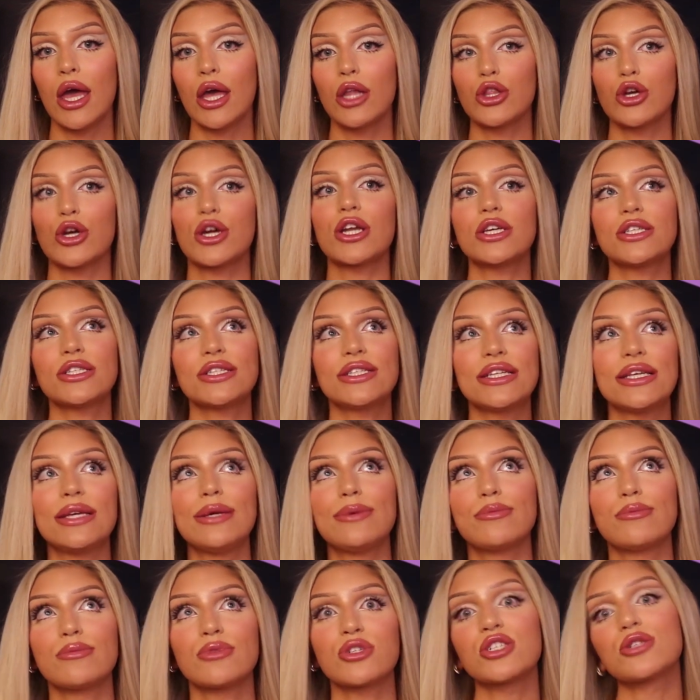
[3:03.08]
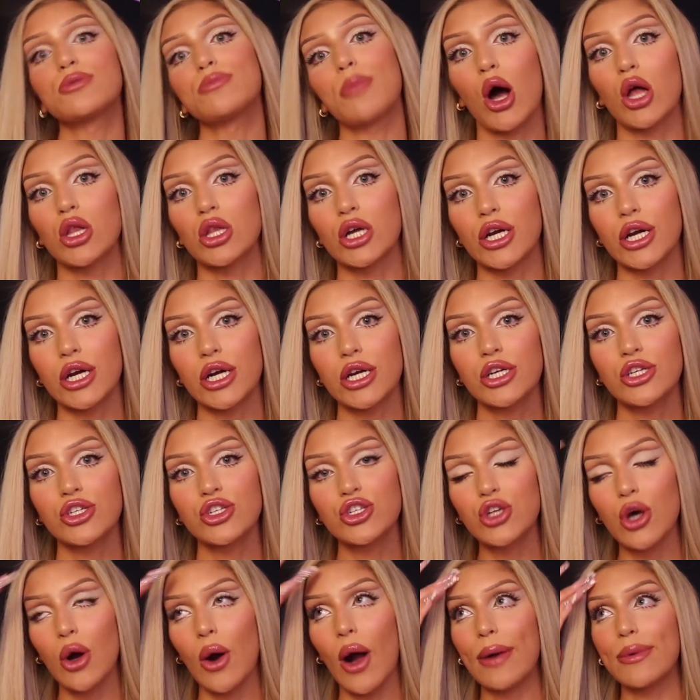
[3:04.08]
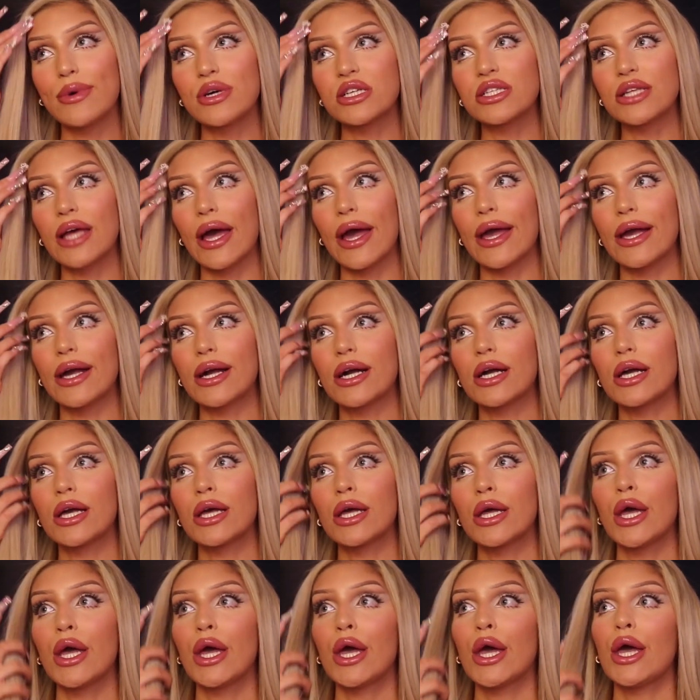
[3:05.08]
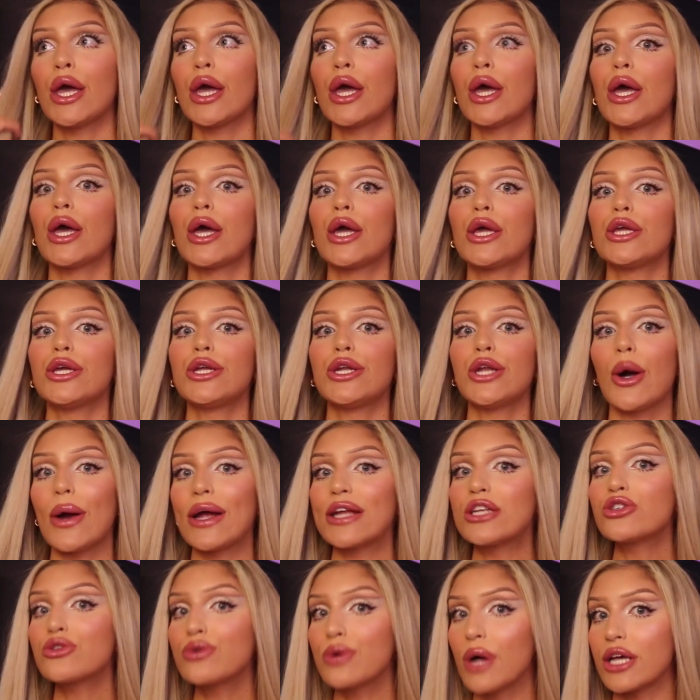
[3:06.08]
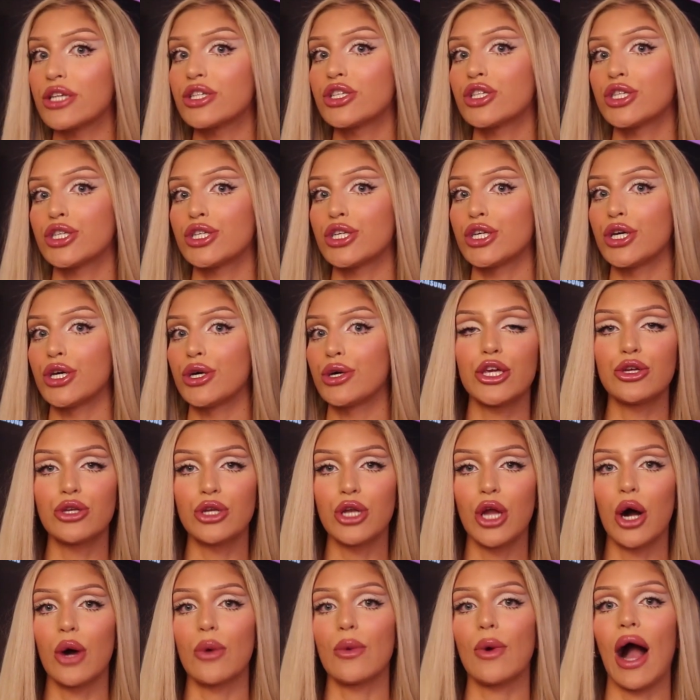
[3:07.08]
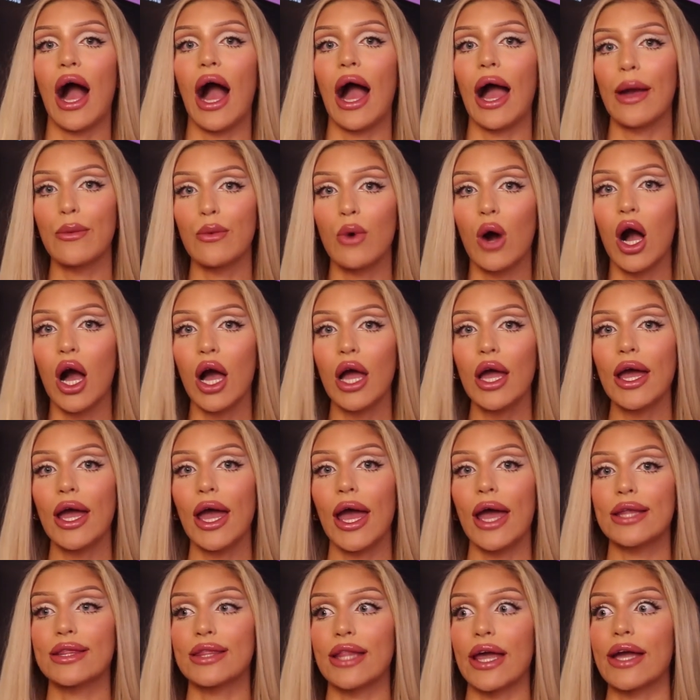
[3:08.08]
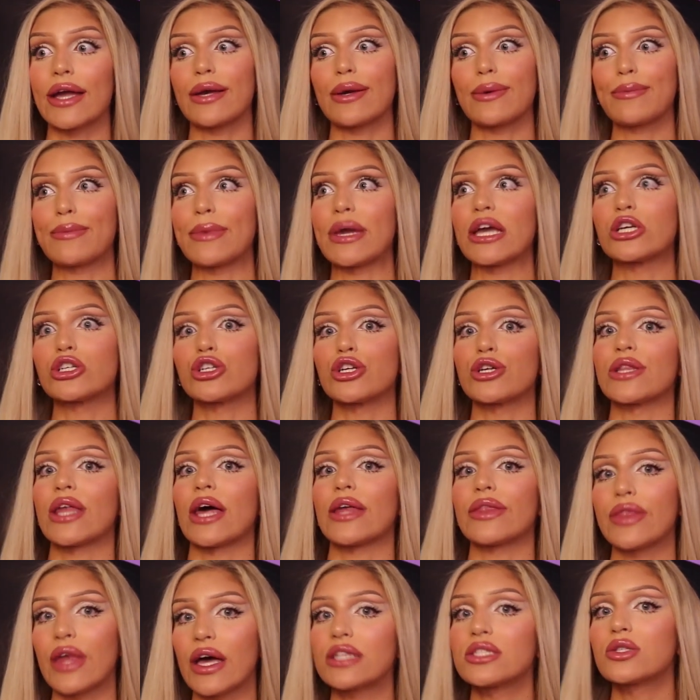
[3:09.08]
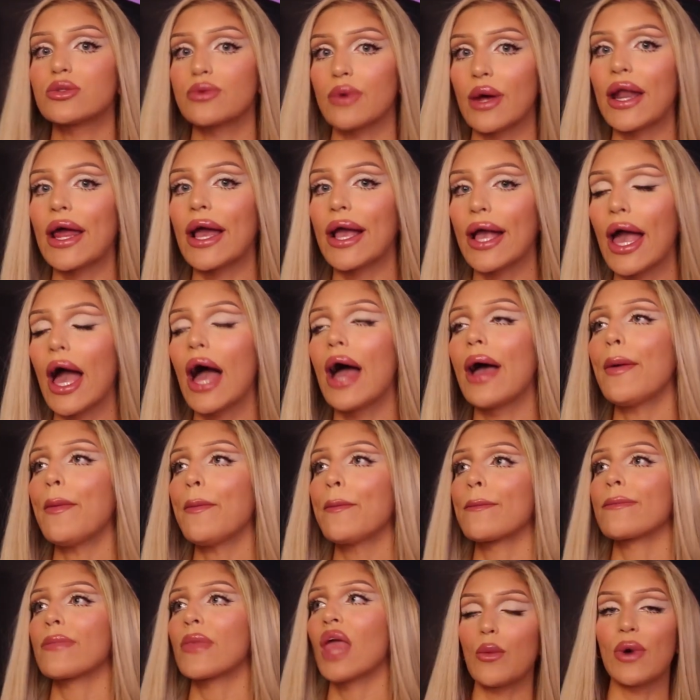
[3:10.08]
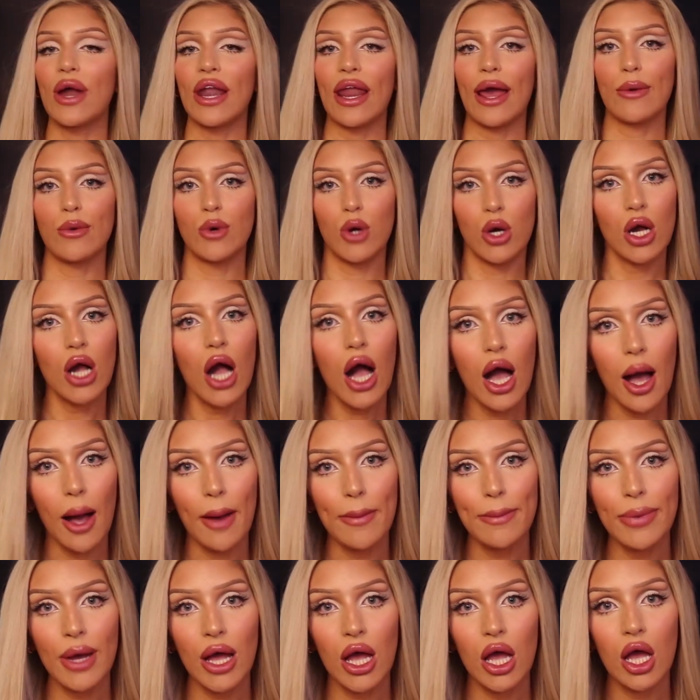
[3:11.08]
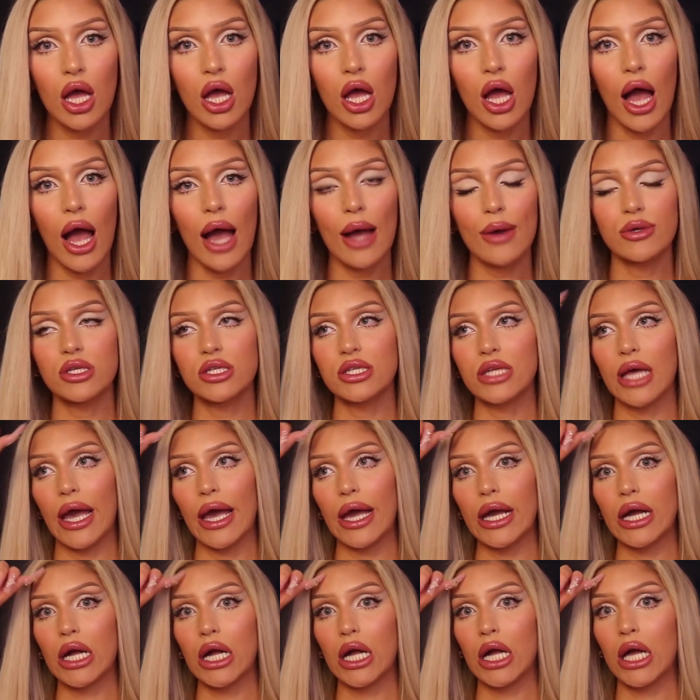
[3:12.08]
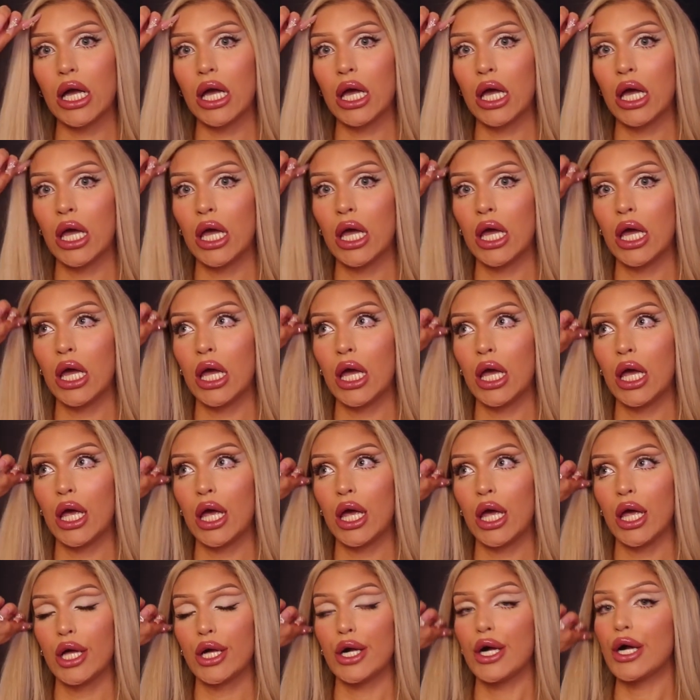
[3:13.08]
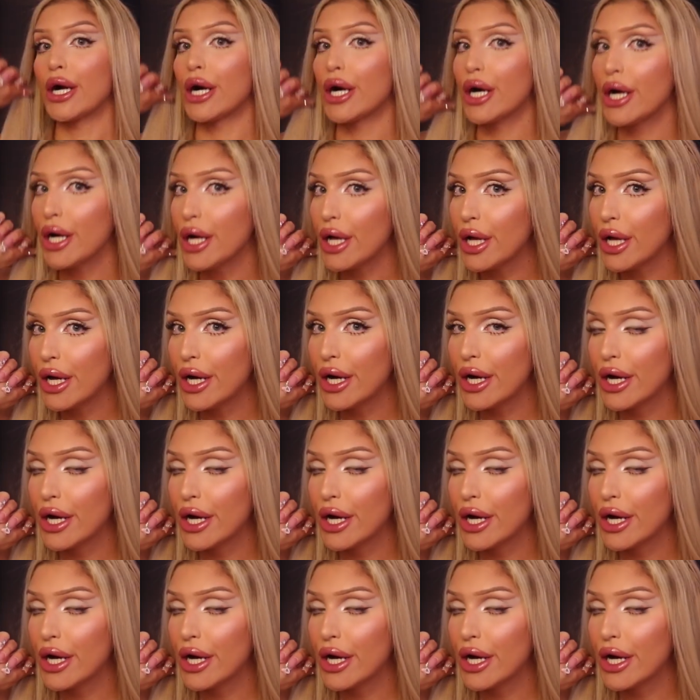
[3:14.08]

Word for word: they're gonna seem smaller so I was like you know I trust you you know what I want and like make sure that that's what I get when I woke up I was like girl